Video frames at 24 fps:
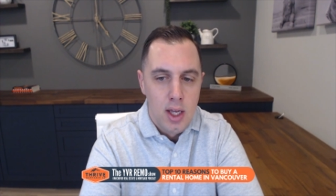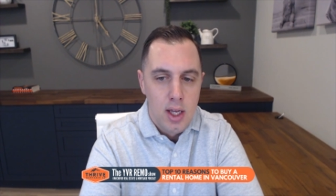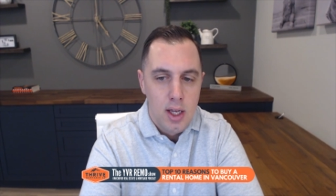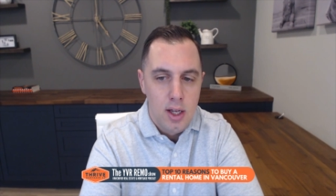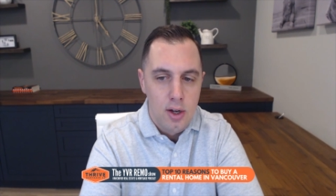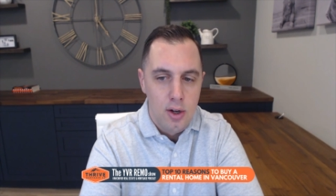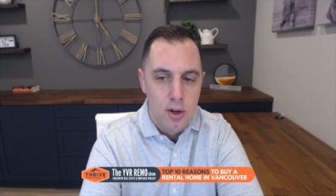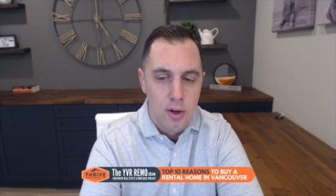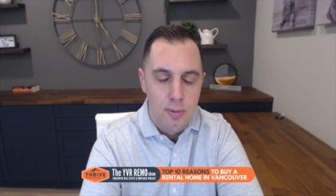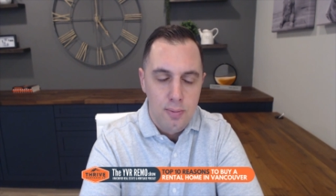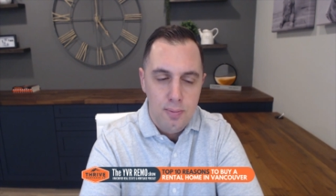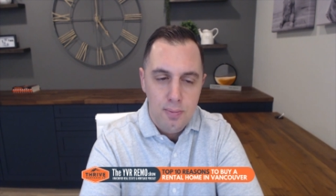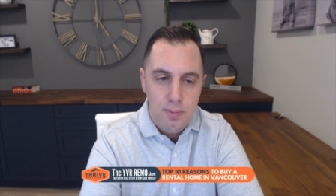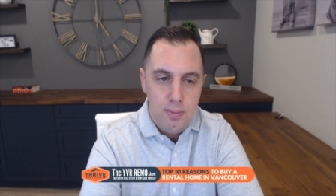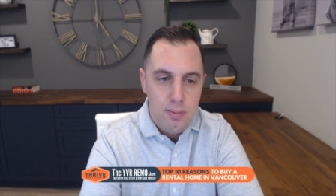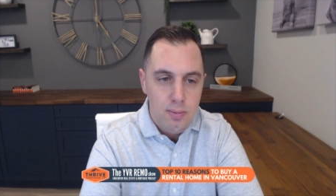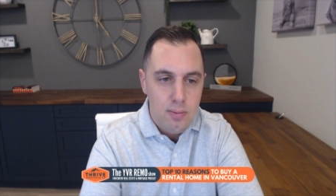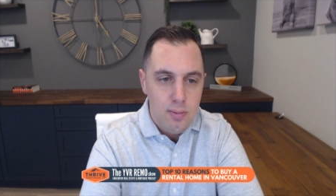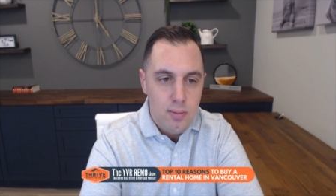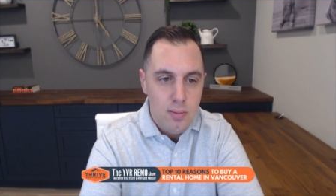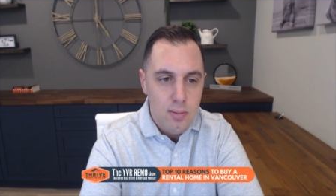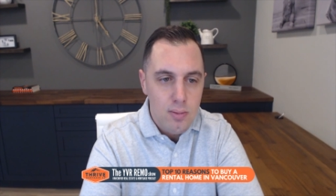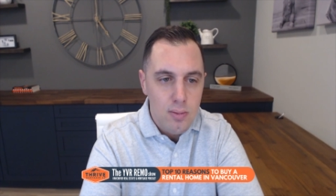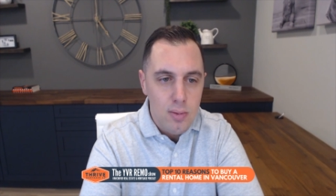you know,
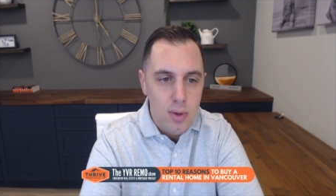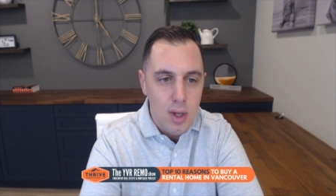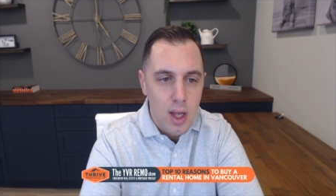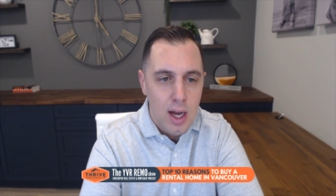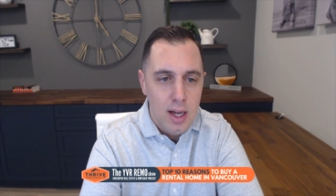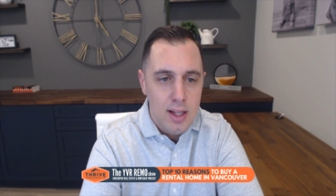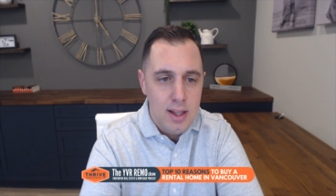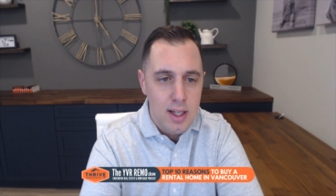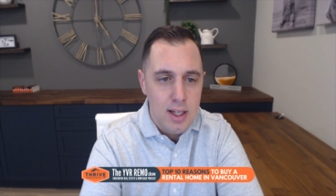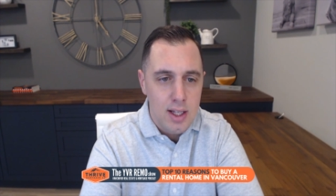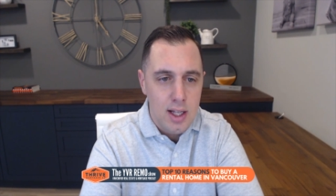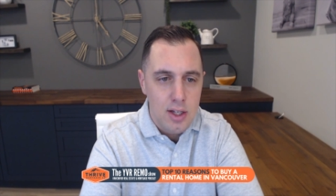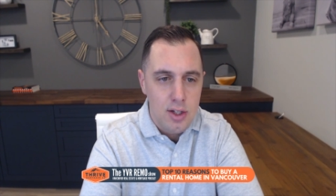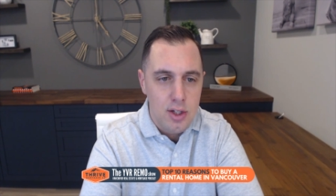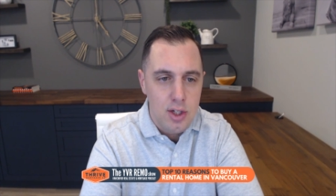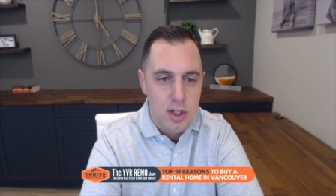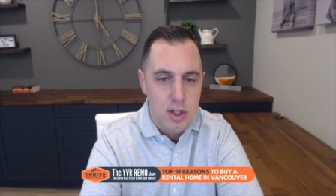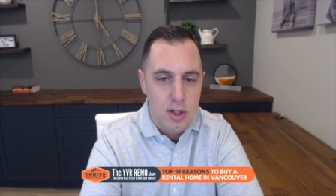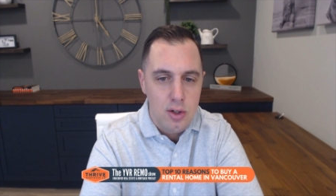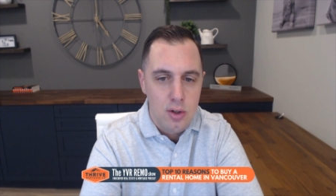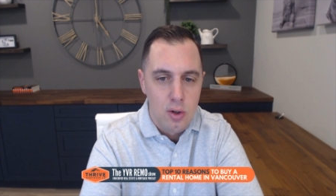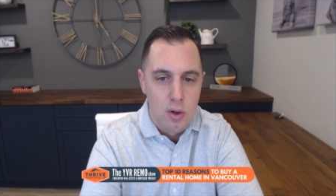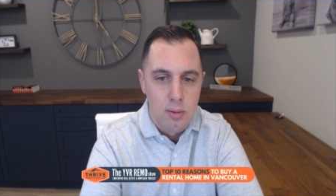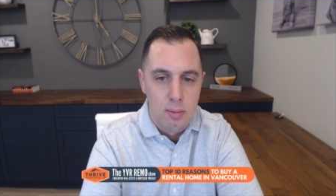I think that's
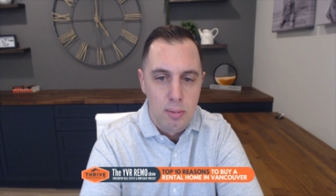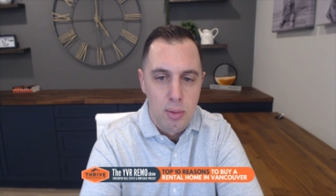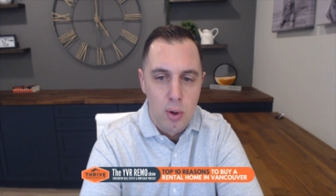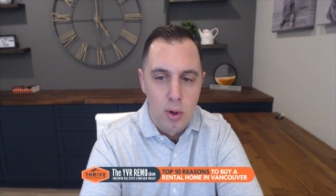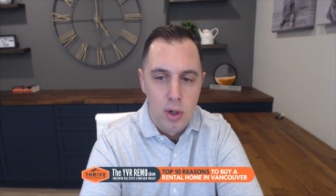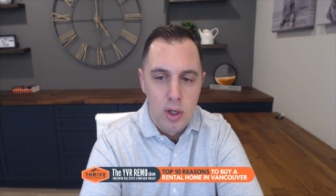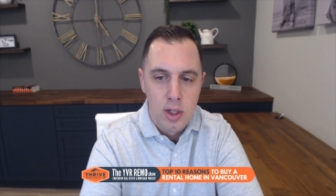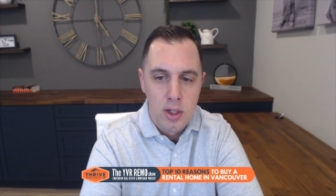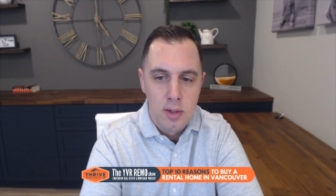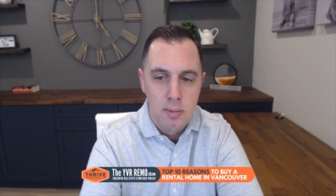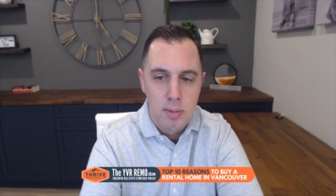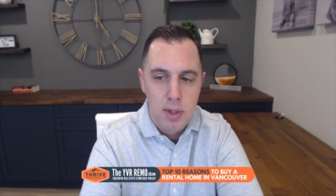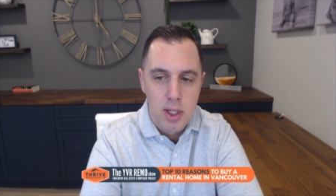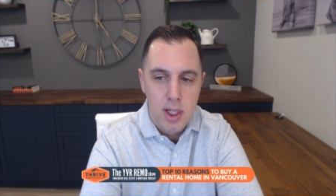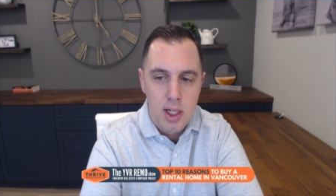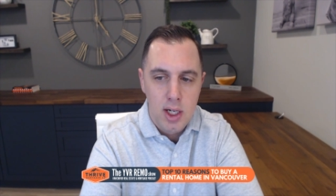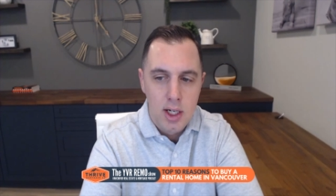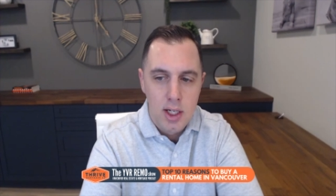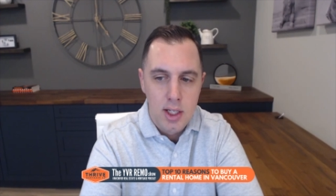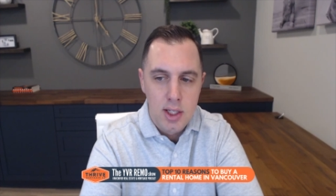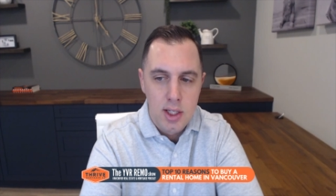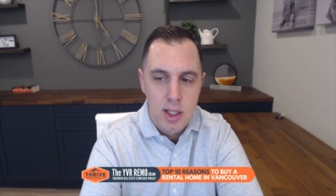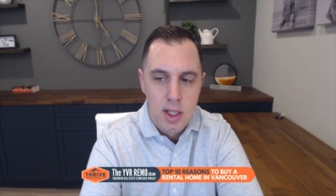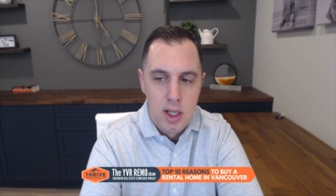just so important
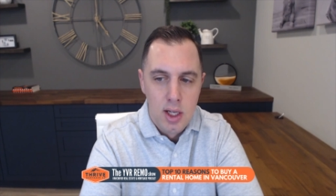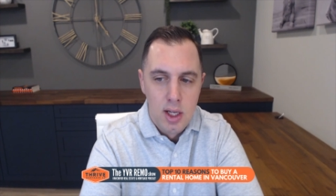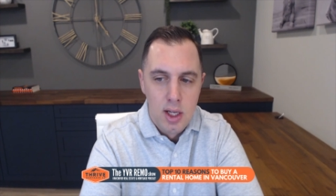because